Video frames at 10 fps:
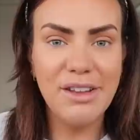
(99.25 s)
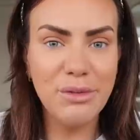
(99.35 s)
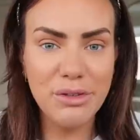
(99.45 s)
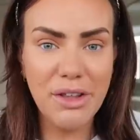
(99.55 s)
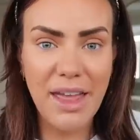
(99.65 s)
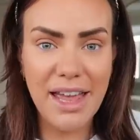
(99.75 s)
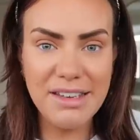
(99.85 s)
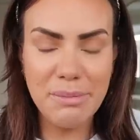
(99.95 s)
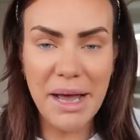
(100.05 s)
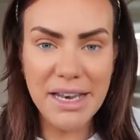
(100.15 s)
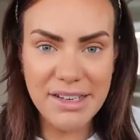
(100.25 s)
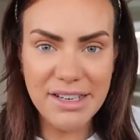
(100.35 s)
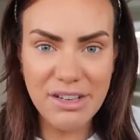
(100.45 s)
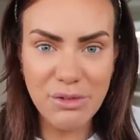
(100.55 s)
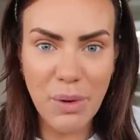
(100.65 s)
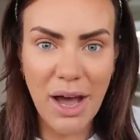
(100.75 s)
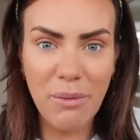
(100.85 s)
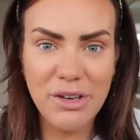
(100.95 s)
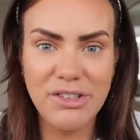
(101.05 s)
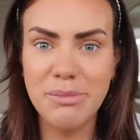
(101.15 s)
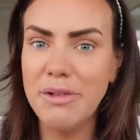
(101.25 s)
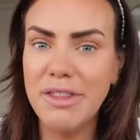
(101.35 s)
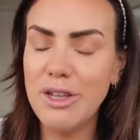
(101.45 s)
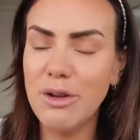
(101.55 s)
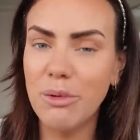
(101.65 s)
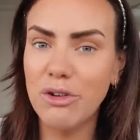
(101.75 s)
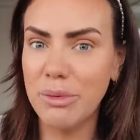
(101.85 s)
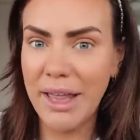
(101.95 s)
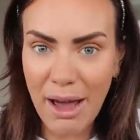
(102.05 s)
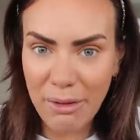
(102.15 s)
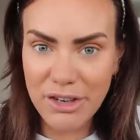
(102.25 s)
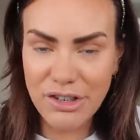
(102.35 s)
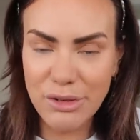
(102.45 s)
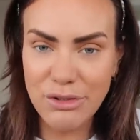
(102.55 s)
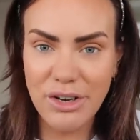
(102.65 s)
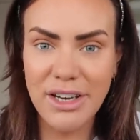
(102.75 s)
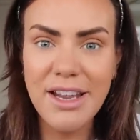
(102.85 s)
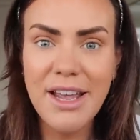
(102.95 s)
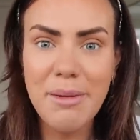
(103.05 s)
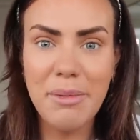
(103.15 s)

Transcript: There's also the Independent as well, which is a movie that you can watch without the children.